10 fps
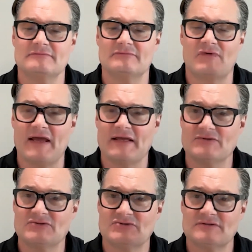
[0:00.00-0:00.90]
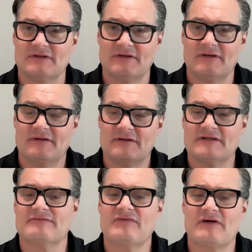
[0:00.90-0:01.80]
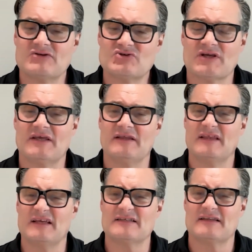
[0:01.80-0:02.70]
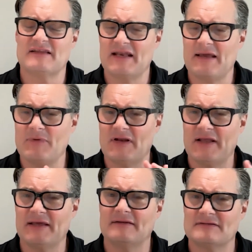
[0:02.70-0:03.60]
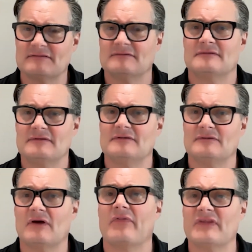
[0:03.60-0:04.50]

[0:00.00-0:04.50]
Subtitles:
range that's a very tricky thing to then emulate on the